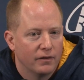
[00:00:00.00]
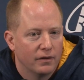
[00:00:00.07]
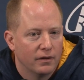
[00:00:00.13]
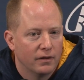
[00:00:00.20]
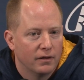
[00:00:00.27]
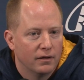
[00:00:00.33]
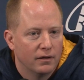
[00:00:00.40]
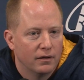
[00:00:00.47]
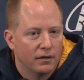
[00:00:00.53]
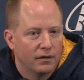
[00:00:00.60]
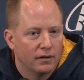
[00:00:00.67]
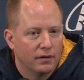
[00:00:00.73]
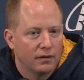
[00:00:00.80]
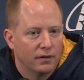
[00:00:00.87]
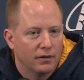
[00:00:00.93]
Mm -hmm.
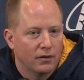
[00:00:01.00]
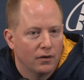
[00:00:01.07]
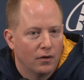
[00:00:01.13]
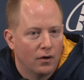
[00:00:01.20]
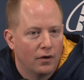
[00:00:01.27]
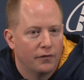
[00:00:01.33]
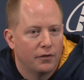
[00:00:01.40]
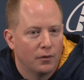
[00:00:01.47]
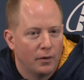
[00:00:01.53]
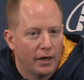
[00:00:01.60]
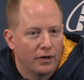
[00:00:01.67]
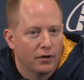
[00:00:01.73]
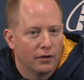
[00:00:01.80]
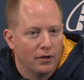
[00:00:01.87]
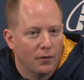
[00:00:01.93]
Off the
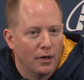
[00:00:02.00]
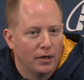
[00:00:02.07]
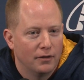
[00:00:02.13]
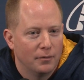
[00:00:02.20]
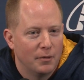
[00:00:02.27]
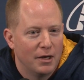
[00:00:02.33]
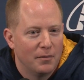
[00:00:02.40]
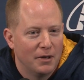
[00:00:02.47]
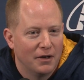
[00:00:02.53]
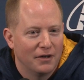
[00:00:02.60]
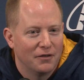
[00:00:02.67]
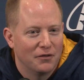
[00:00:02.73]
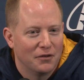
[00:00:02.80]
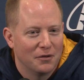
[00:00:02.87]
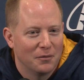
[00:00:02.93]
record, though, Elton, maybe I'll
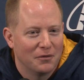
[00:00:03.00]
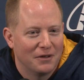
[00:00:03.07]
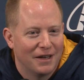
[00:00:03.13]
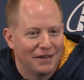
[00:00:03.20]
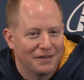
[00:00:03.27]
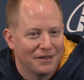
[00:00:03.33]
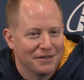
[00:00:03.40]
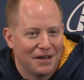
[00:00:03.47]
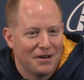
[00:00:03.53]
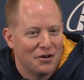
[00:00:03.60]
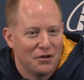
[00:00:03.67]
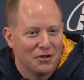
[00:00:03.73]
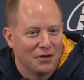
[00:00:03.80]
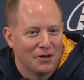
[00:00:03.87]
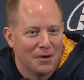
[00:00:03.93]
give you some stats because I know
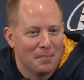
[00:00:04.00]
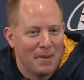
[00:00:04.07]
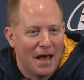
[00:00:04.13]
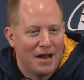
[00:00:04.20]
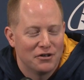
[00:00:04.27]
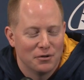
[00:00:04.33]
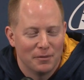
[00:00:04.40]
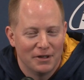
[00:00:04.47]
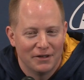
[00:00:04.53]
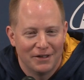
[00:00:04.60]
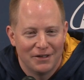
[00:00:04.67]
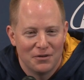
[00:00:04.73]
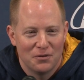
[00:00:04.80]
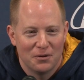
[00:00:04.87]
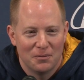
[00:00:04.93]
you're going to badger me
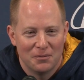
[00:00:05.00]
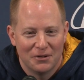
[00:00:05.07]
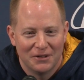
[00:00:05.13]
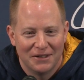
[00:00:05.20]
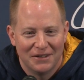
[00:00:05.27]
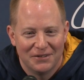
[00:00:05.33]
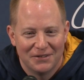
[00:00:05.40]
like you wouldn't believe.